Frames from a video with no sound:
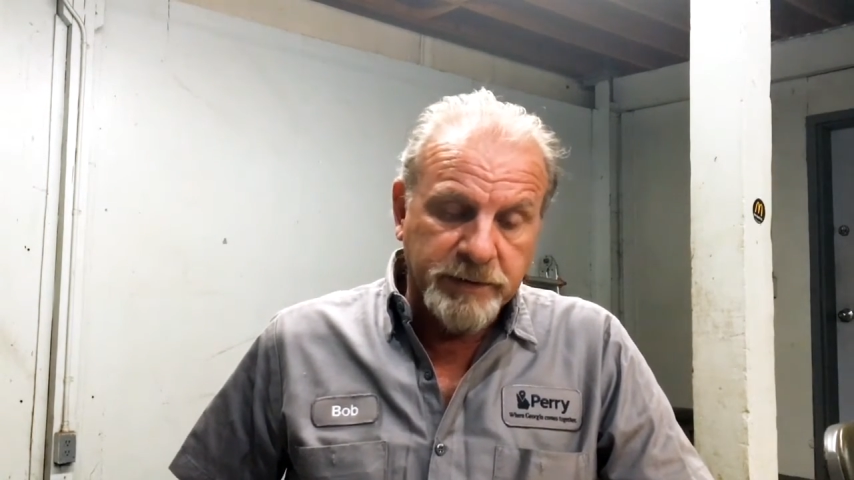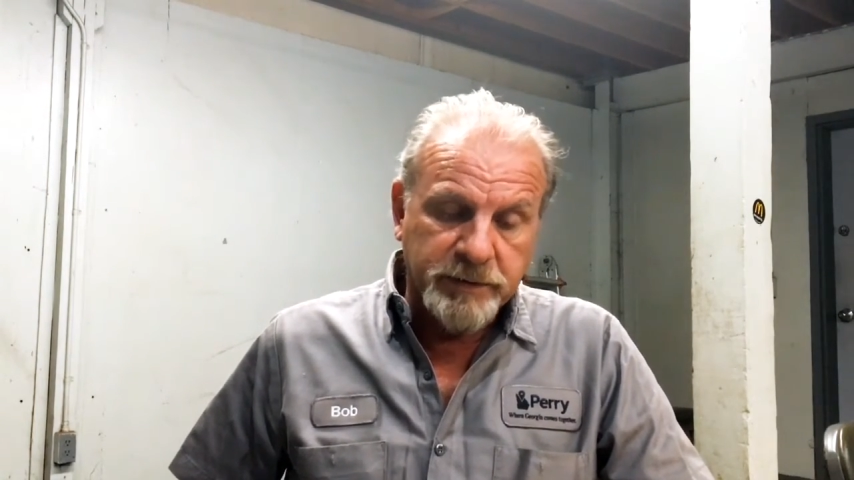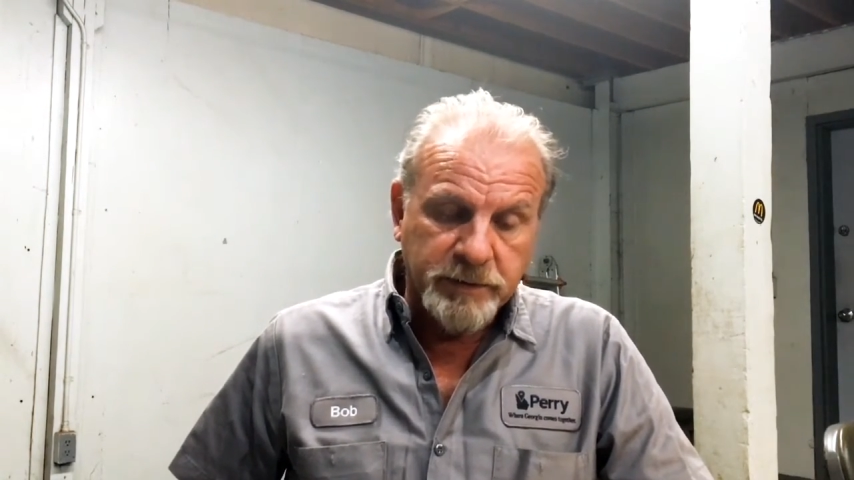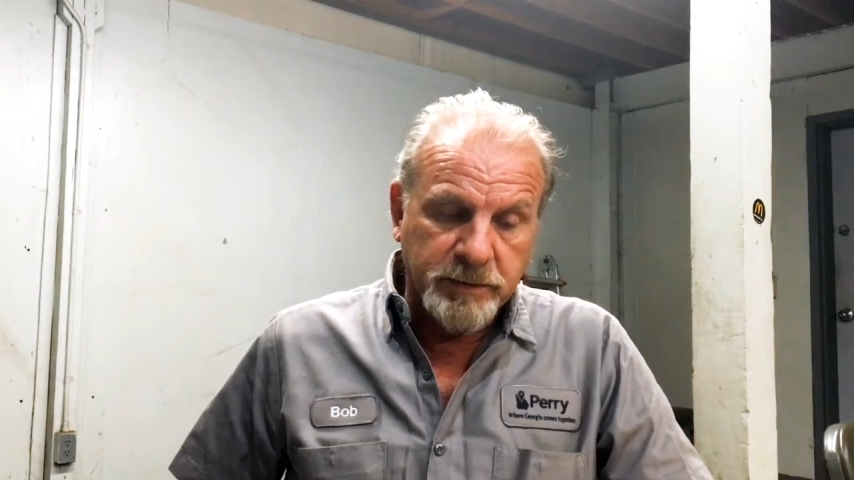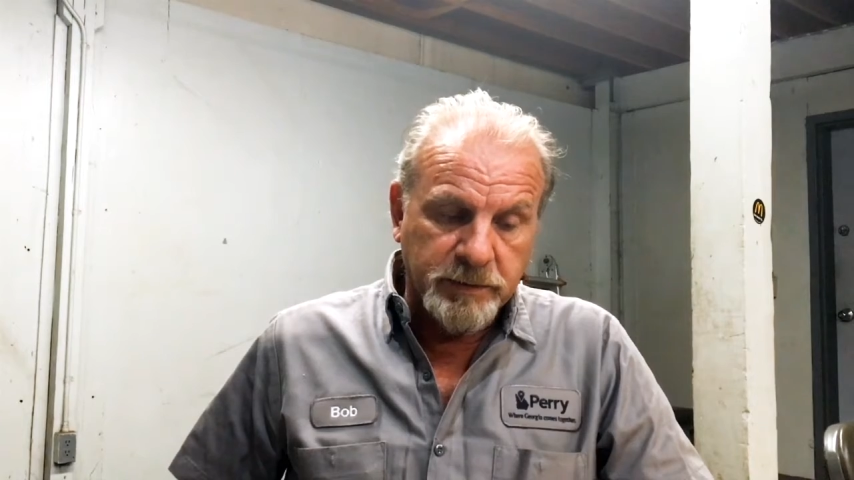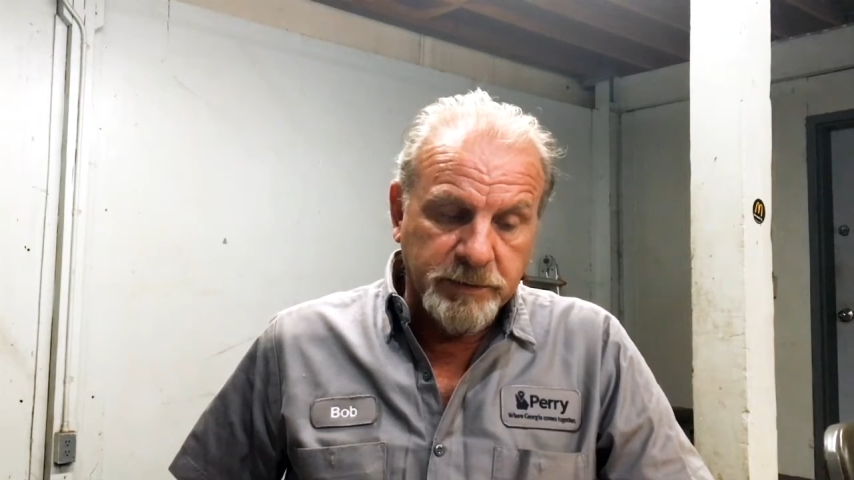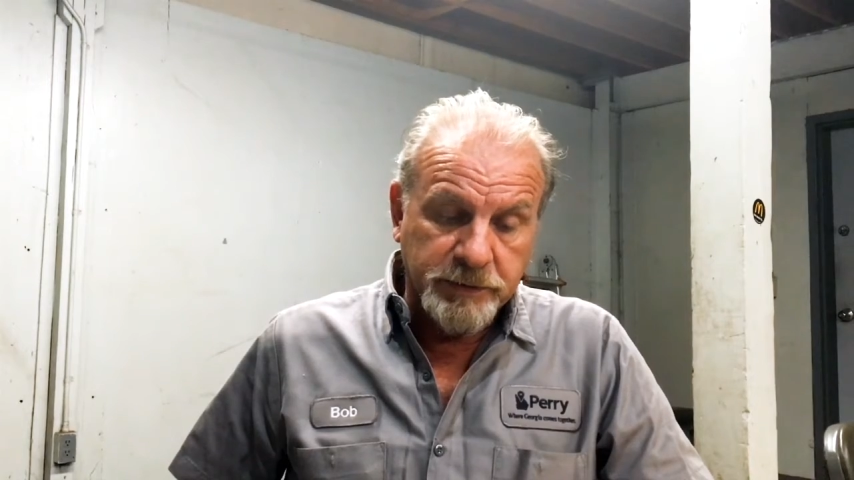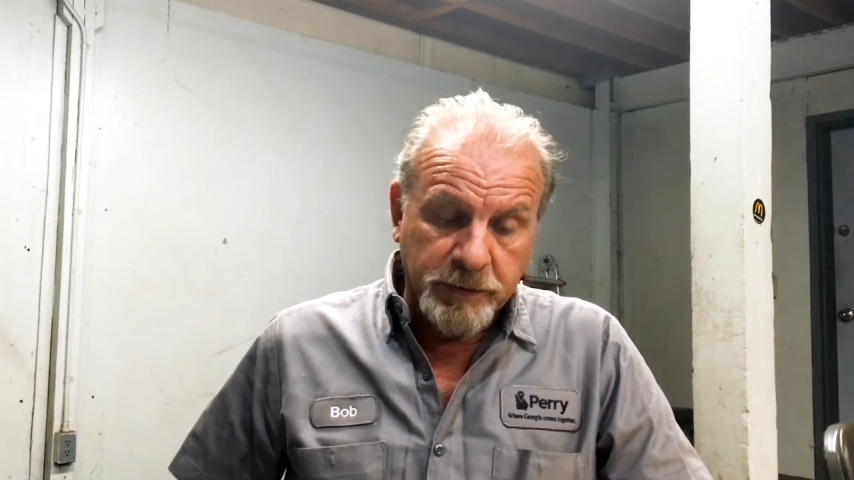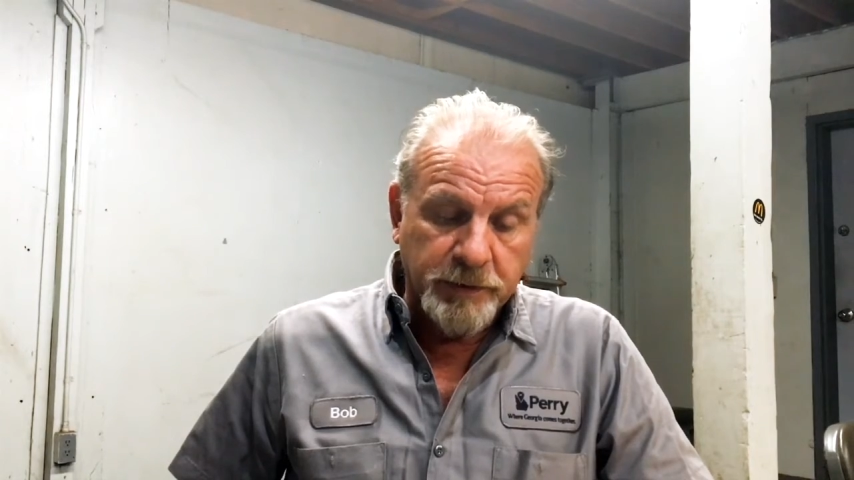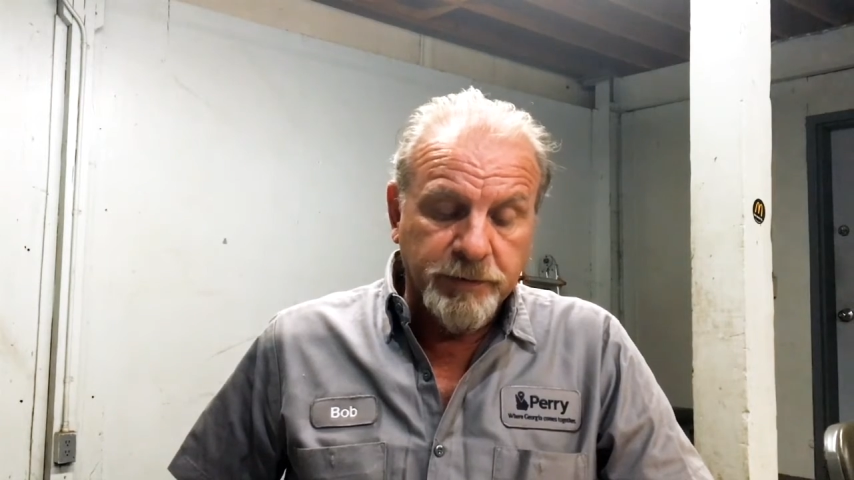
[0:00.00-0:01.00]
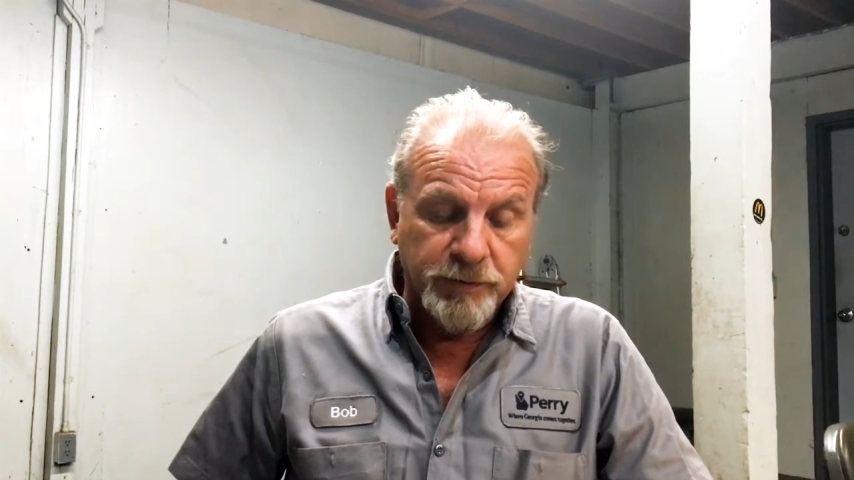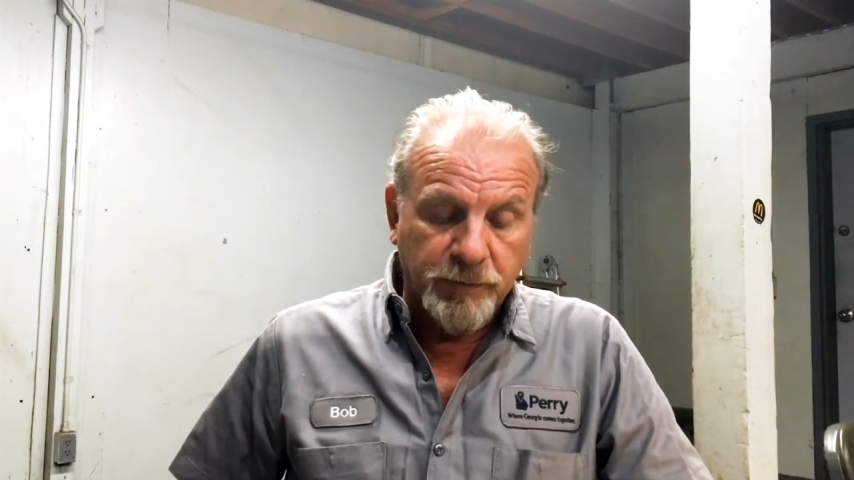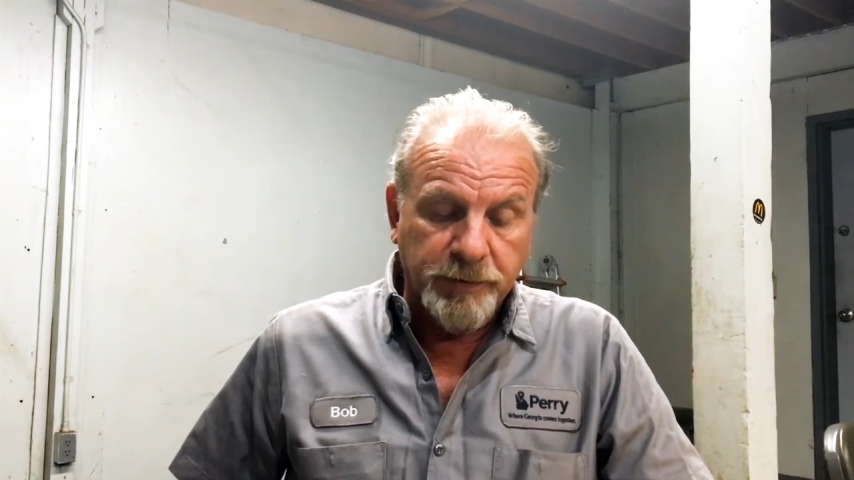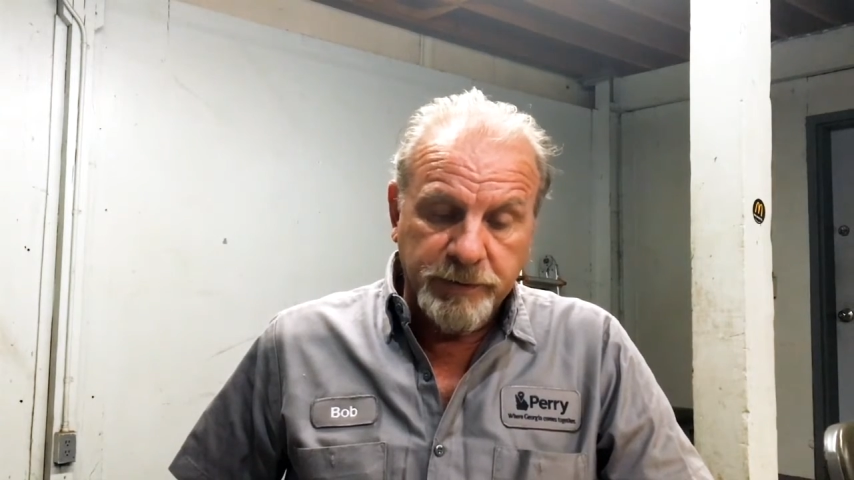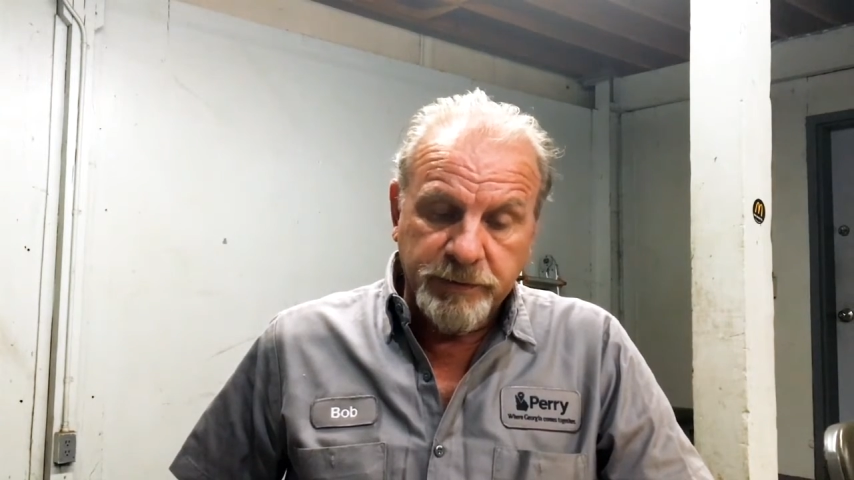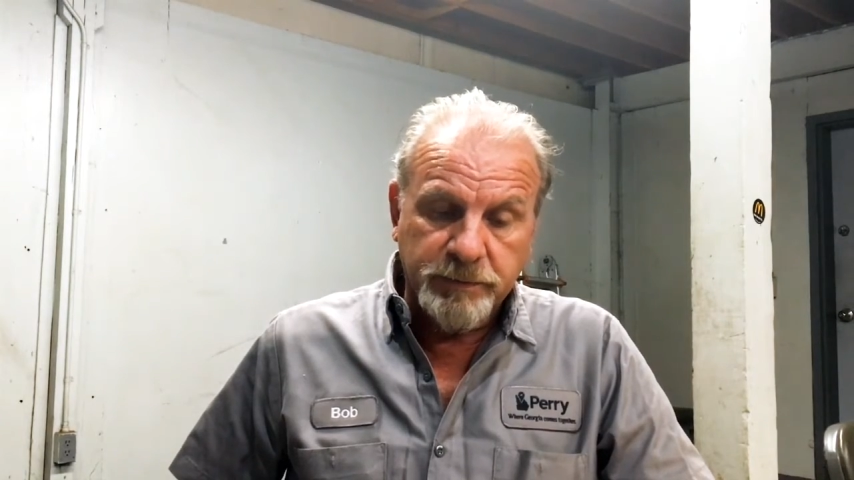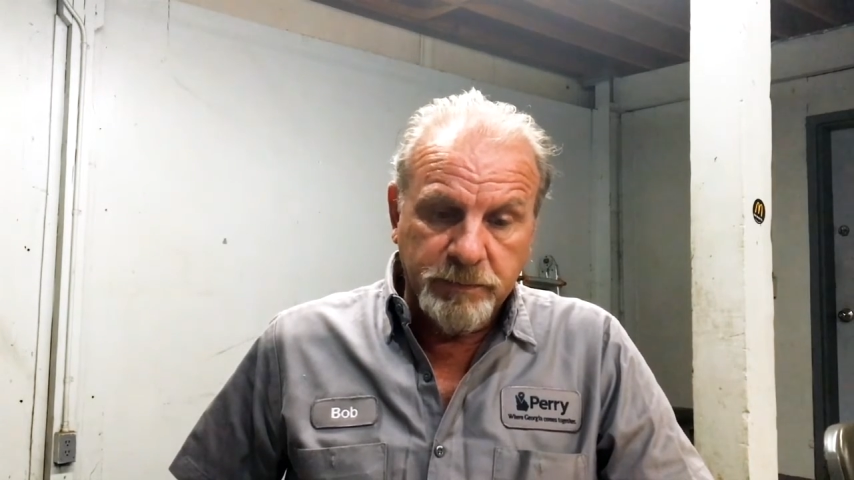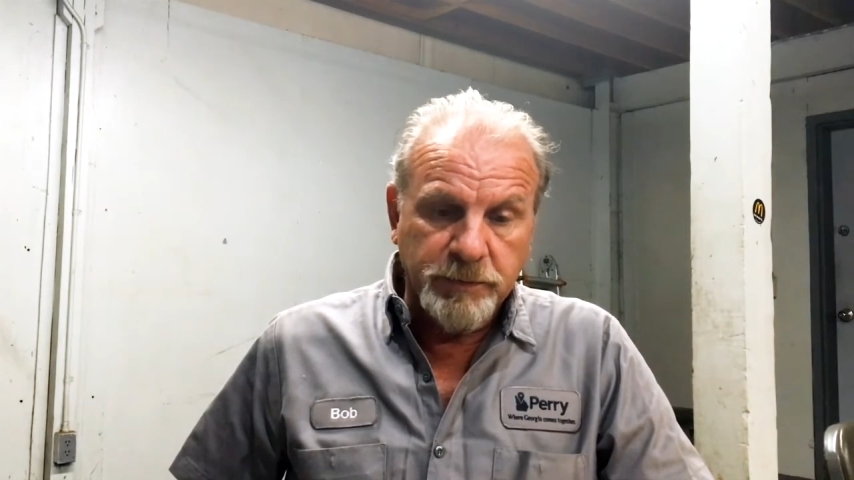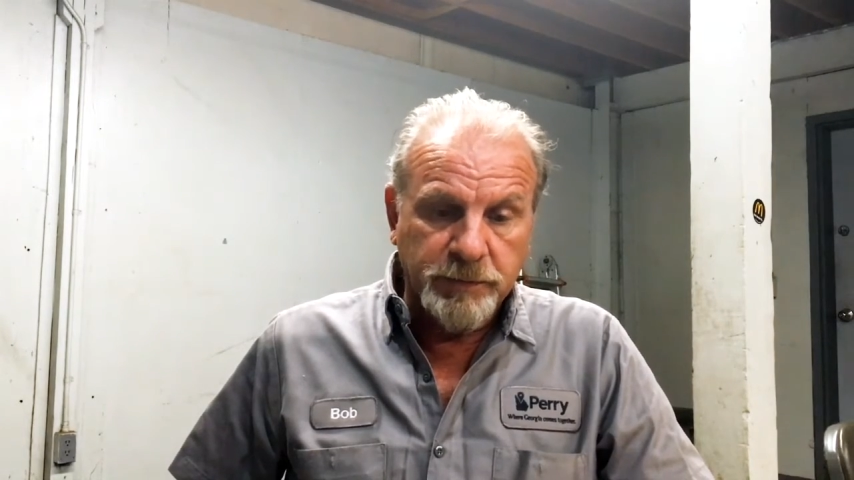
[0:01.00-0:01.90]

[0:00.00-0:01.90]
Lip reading: it's another tool that's